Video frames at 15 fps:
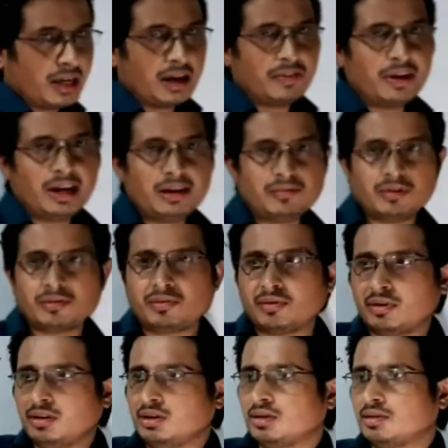available
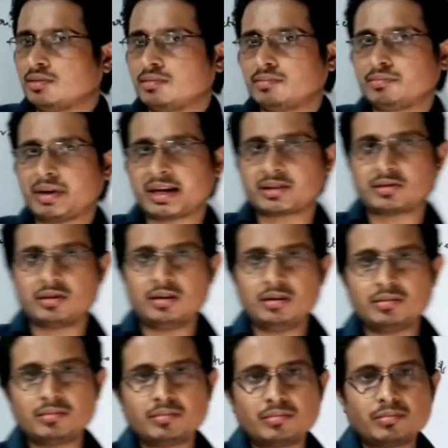for vector
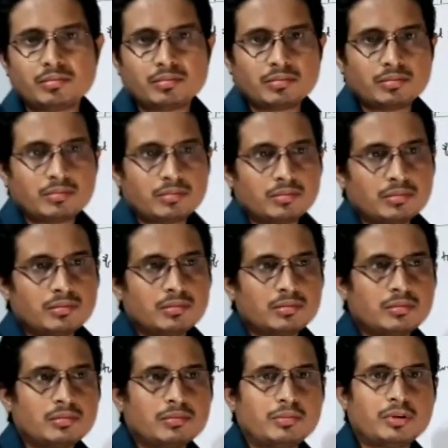
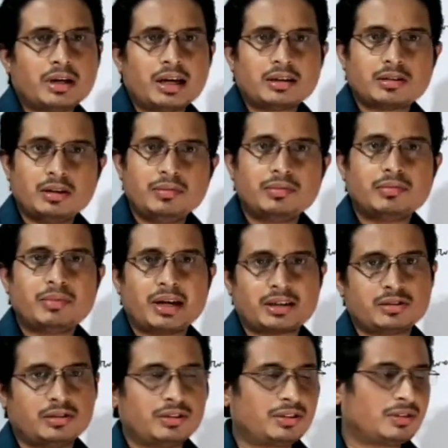products of
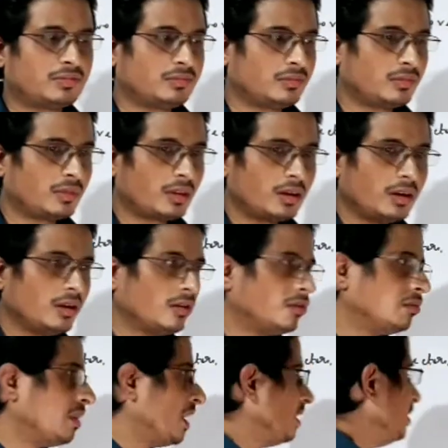vectors.
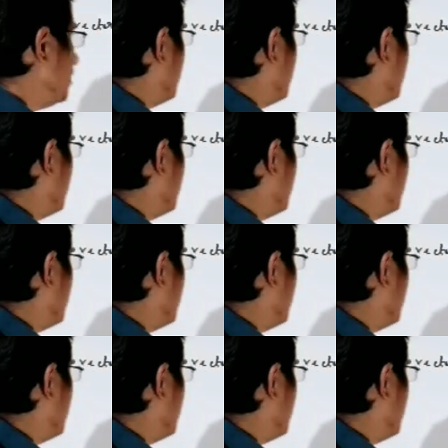One is